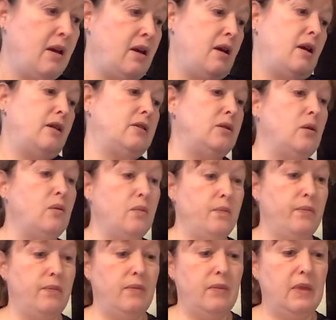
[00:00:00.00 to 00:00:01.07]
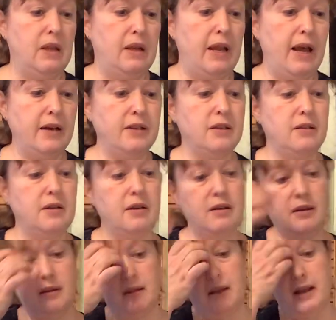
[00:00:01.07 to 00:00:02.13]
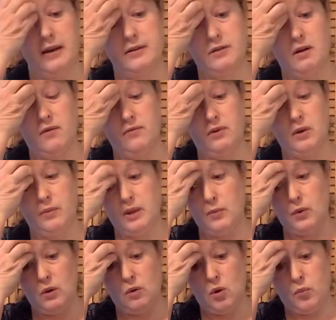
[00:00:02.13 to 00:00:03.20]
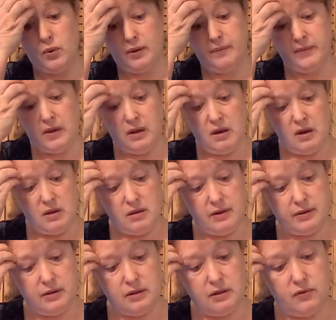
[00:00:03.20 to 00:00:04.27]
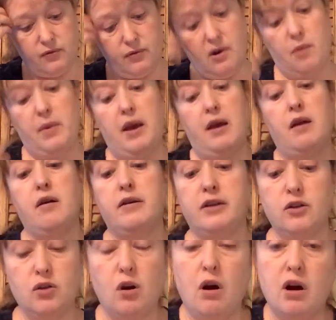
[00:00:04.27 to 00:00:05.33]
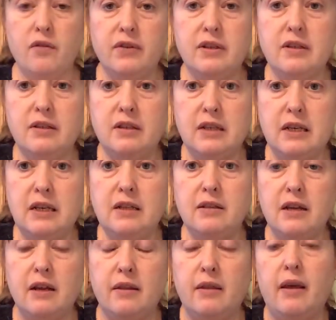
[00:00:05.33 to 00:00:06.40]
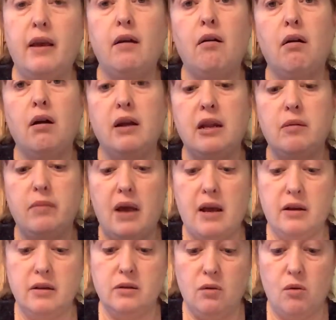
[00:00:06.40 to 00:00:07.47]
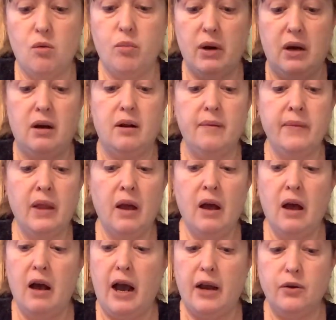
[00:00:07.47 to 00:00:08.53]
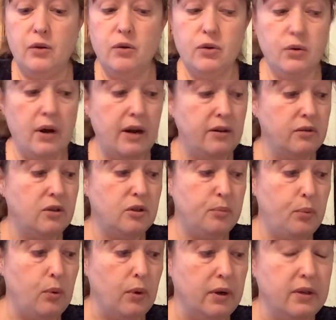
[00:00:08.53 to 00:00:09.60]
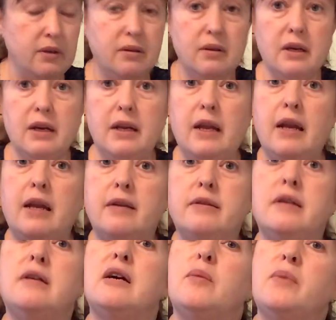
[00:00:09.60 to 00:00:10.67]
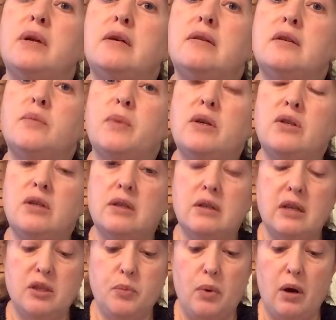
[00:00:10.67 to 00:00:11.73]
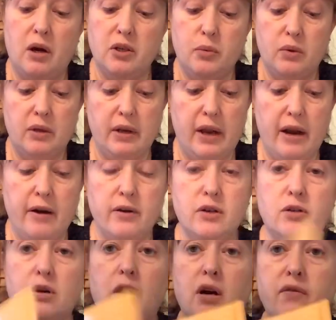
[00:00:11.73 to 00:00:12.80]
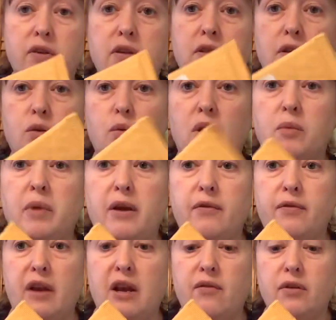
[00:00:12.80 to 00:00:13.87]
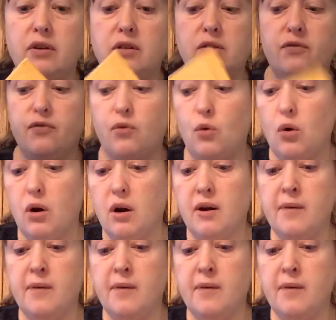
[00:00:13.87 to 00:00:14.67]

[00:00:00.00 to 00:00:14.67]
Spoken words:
So the next envelope that I'm going to open, this is from Heritage Harvest Seeds, and they are in Manitoba. I do try to support the Canadian seed companies as much as possible, and Heritage Harvest is one of my favorites for